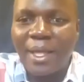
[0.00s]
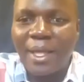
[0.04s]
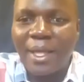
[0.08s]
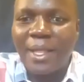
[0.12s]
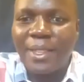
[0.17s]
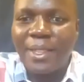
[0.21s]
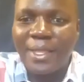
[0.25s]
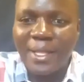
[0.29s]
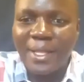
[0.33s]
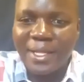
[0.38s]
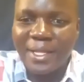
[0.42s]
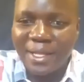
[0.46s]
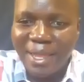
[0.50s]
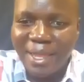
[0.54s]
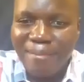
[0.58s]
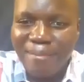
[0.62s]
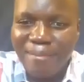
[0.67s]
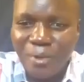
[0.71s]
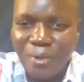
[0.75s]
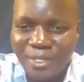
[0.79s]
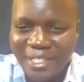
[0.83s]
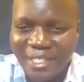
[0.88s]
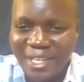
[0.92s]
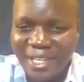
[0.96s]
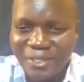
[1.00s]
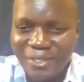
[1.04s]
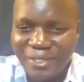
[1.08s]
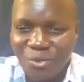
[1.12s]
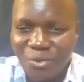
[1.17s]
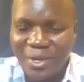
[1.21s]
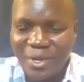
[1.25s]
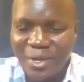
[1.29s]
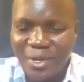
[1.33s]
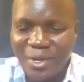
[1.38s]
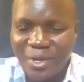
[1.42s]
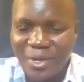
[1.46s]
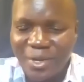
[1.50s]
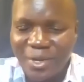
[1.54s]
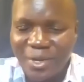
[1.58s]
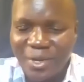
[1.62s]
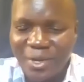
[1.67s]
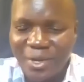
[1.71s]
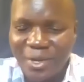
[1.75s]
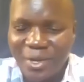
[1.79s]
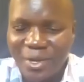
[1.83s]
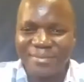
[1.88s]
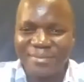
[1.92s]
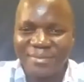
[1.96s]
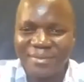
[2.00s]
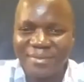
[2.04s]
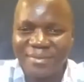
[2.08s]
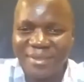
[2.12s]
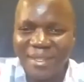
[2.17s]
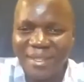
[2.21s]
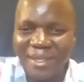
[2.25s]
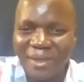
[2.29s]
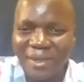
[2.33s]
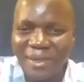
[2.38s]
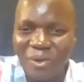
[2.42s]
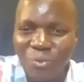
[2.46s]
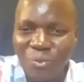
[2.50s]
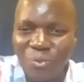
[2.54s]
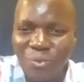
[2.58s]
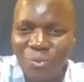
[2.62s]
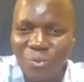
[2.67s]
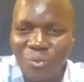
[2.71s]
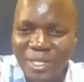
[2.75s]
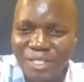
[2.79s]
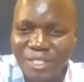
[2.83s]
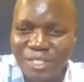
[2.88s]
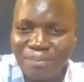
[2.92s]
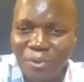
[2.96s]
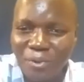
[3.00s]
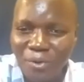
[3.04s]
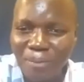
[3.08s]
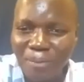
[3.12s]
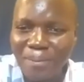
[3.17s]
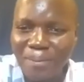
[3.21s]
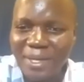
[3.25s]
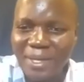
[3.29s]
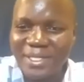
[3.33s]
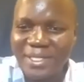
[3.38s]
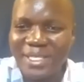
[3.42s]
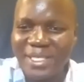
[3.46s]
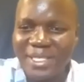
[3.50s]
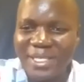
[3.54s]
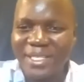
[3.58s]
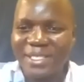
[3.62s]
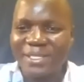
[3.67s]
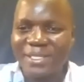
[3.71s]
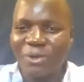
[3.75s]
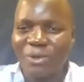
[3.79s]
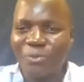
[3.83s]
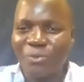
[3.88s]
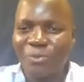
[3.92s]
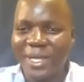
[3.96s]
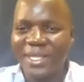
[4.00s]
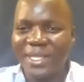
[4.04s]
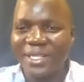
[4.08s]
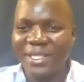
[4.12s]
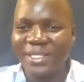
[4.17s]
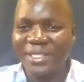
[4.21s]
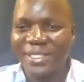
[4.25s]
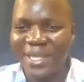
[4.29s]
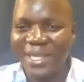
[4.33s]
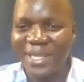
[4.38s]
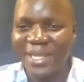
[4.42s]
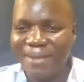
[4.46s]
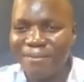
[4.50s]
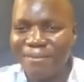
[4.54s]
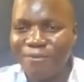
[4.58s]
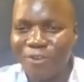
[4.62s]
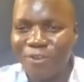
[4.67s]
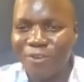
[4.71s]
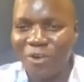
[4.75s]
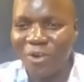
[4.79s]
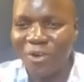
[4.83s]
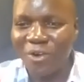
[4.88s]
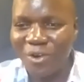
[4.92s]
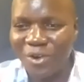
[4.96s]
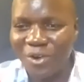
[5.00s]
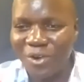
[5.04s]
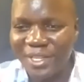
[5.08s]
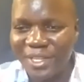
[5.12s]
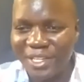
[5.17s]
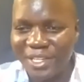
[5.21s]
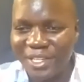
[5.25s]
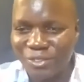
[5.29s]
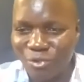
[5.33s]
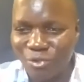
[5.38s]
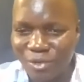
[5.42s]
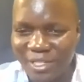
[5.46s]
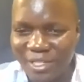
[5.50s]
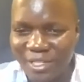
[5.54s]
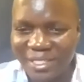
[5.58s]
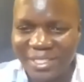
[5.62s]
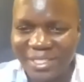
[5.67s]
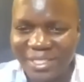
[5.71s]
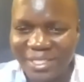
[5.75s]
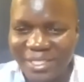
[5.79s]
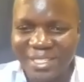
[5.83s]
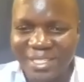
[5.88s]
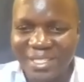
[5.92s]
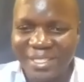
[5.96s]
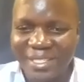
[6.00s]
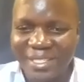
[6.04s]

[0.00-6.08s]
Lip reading: the important question, which properties were the same for all the solids?